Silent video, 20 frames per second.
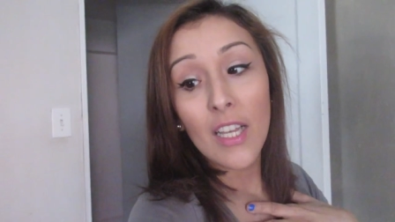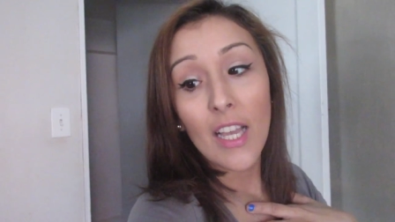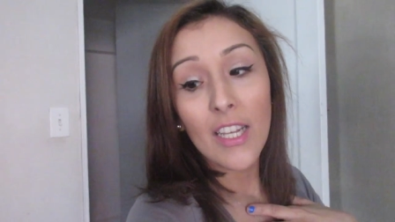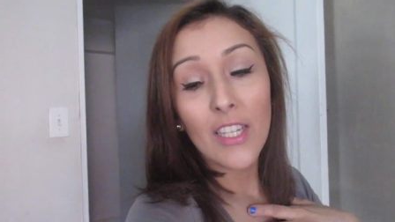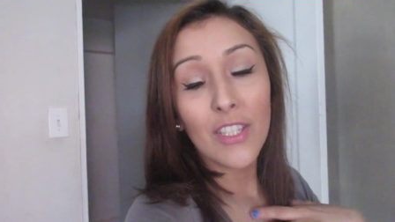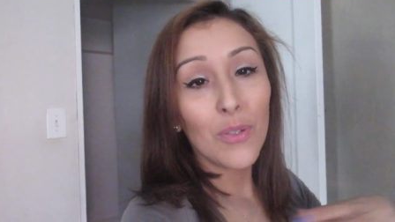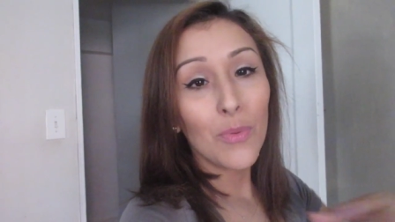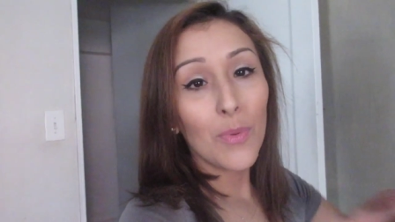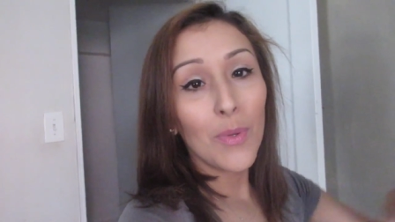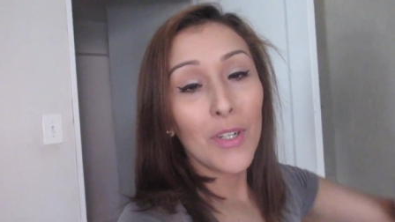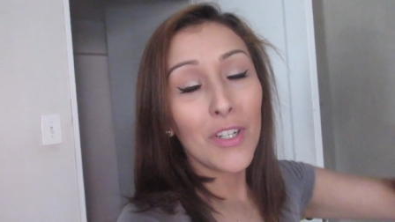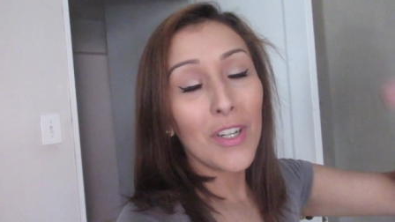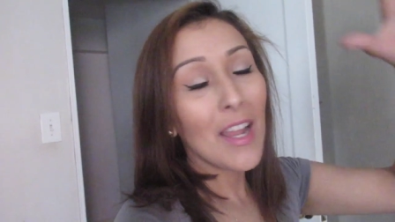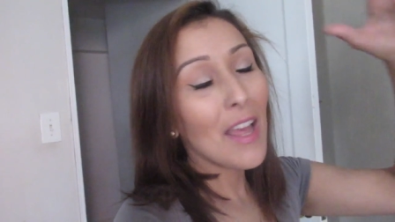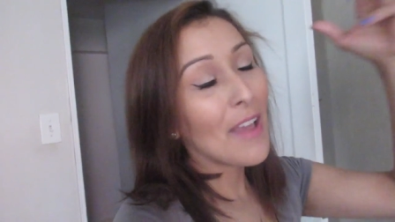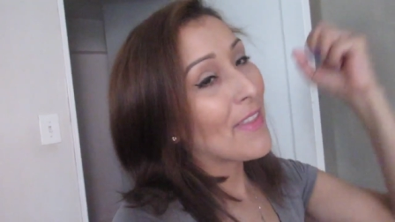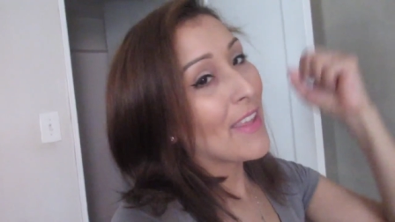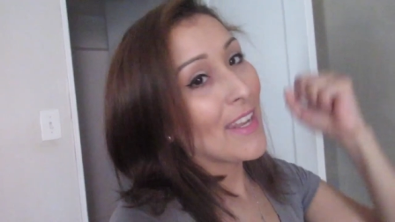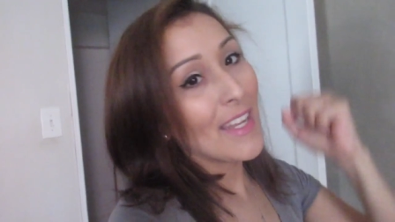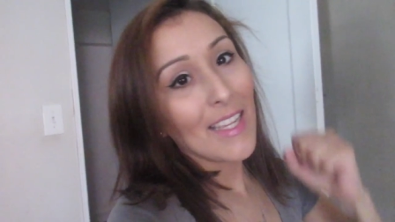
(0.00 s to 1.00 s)
I just don't want her to
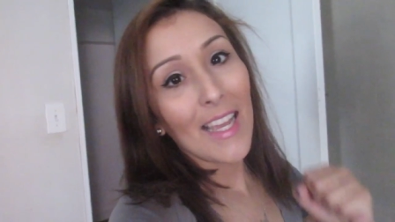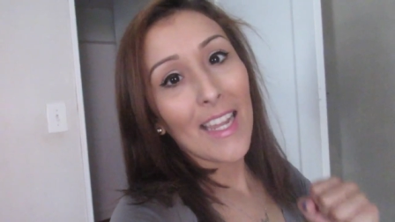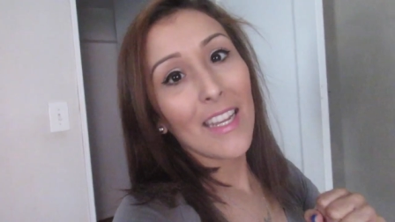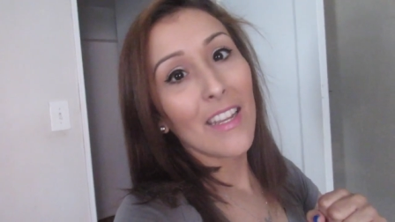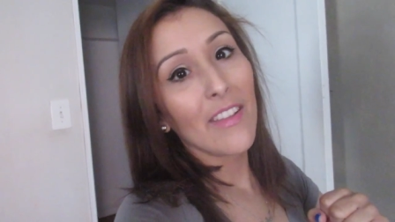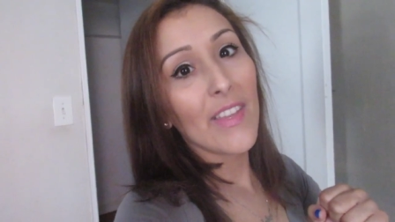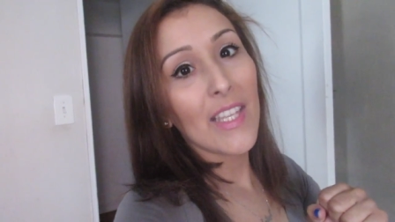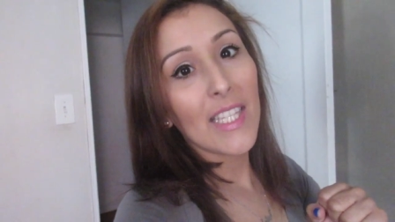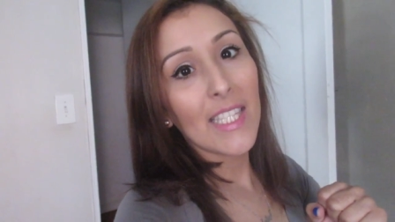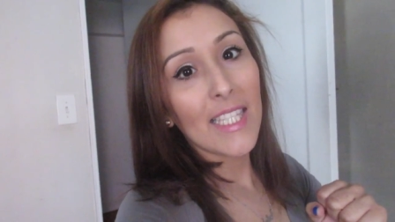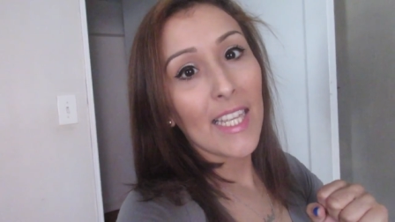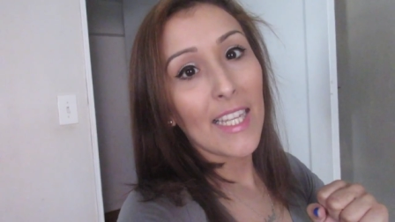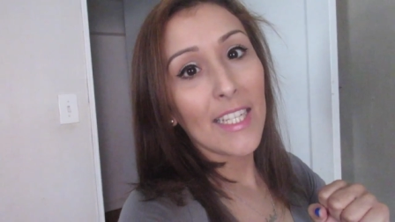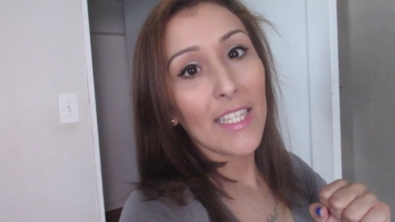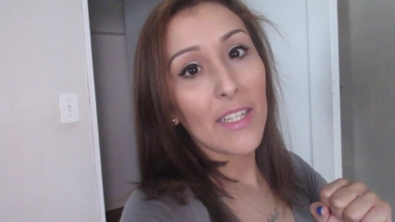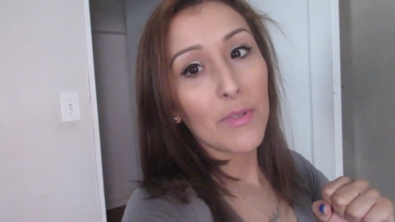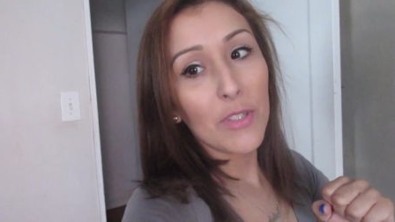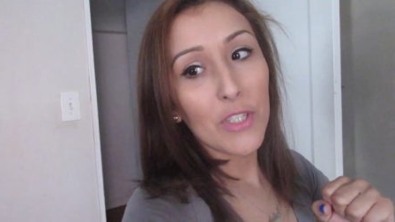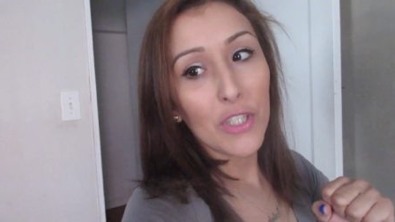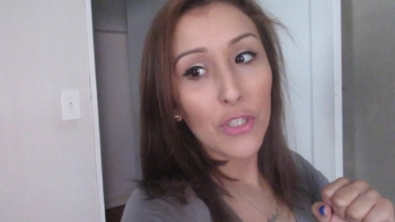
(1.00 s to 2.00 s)
have that kind of
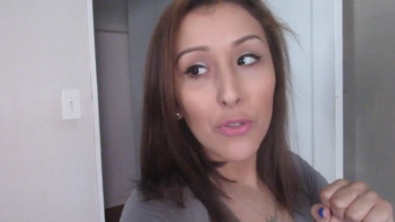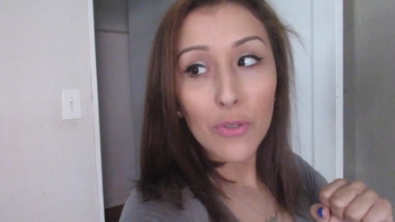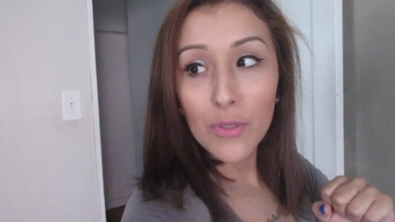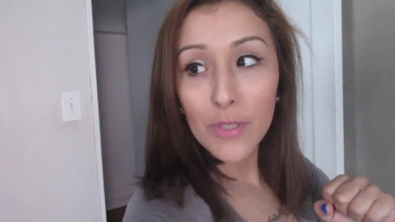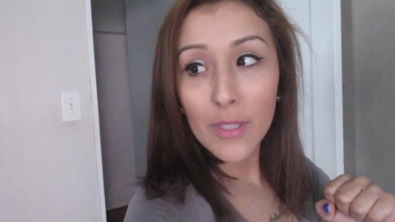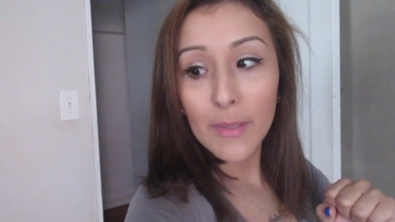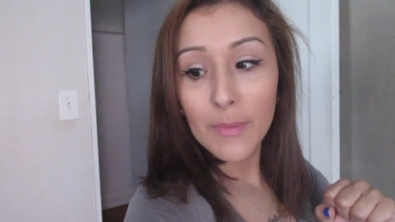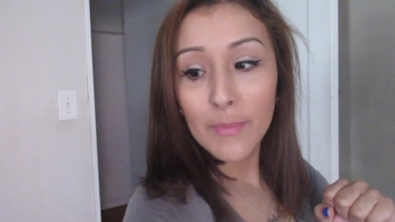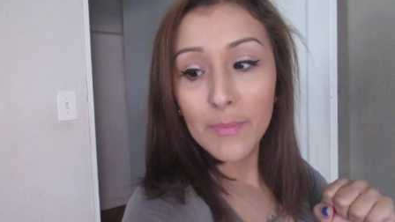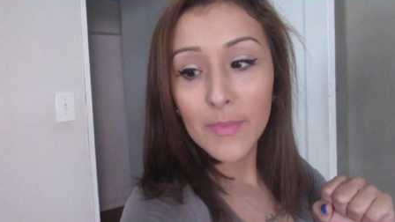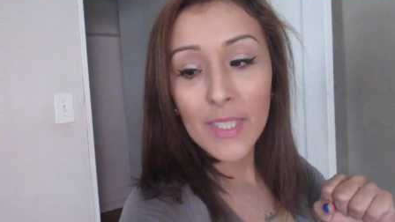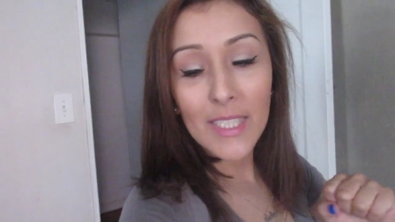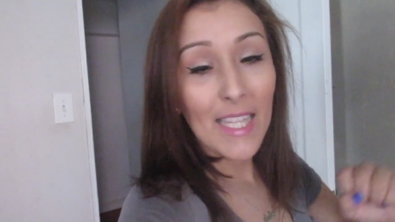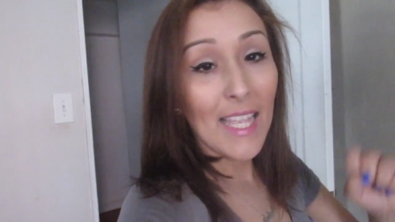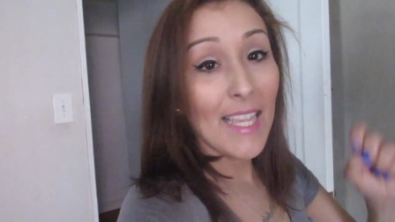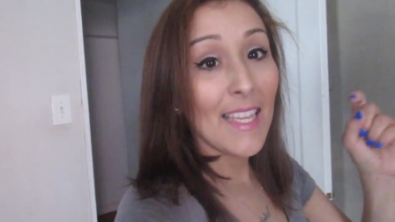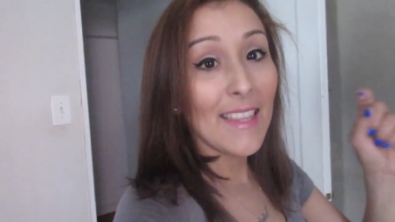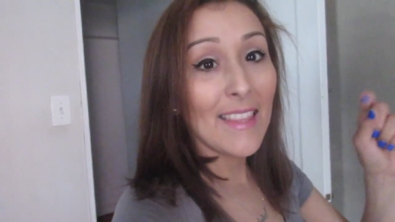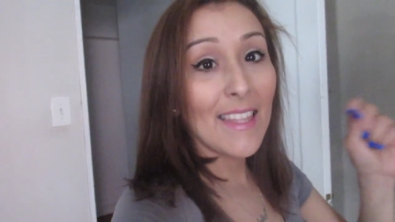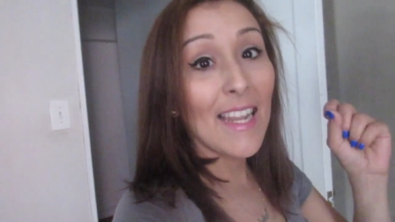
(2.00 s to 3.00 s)
anxiety when she grows up. Because
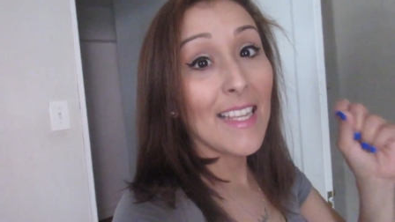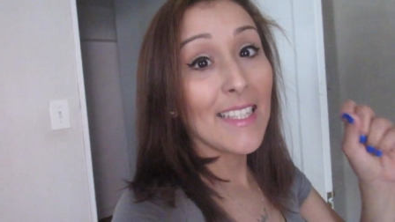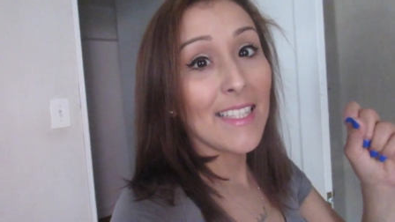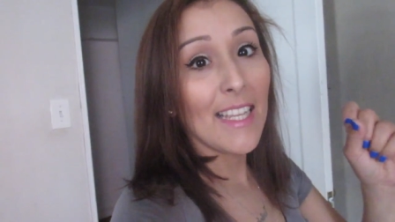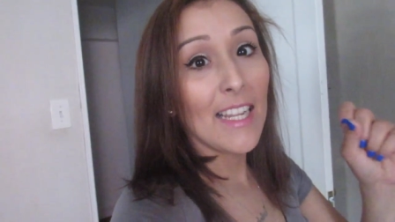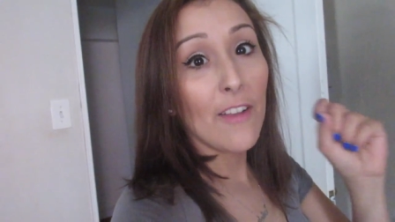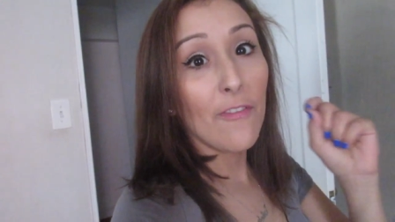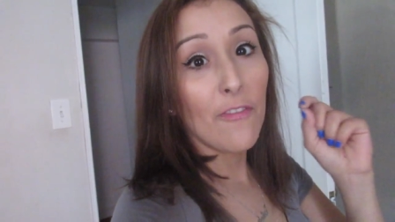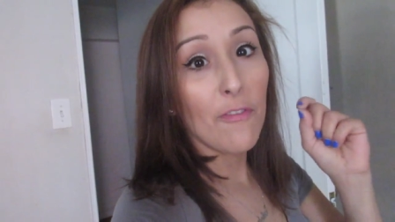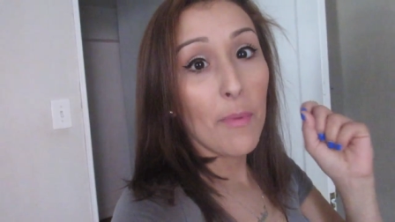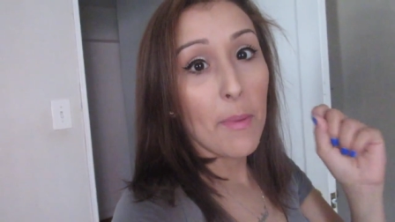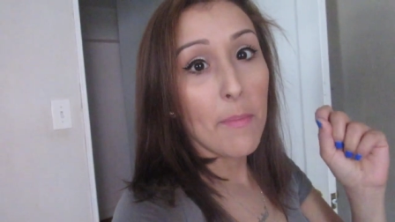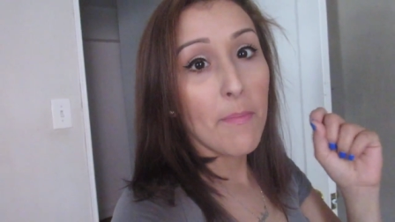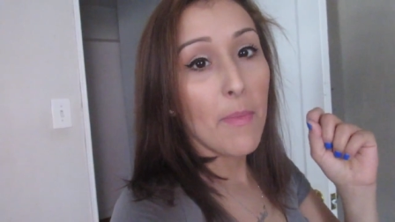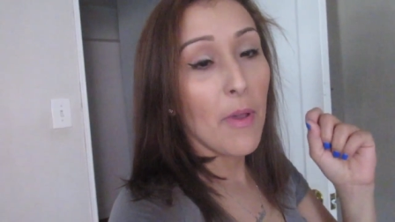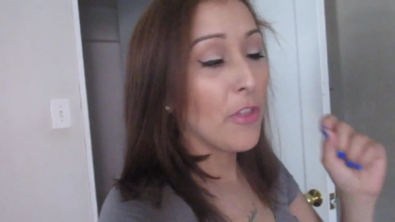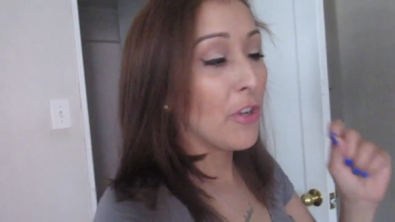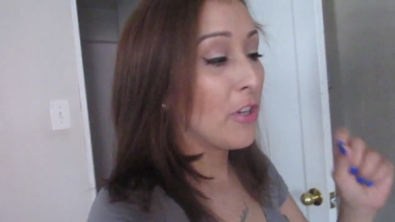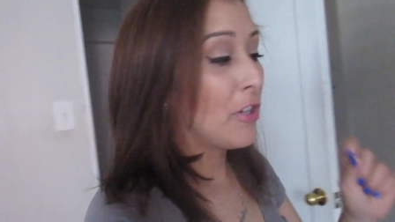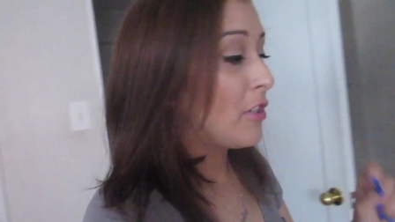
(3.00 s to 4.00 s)
I get that anxiety from my
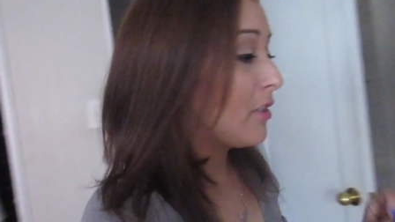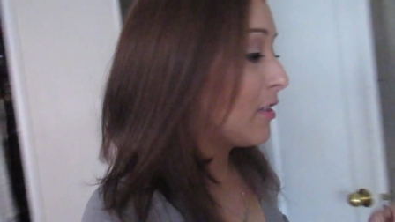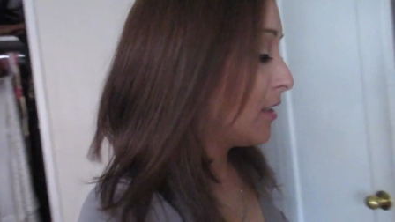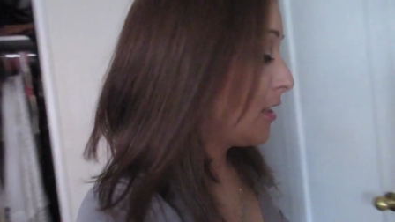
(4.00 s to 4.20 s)
mother.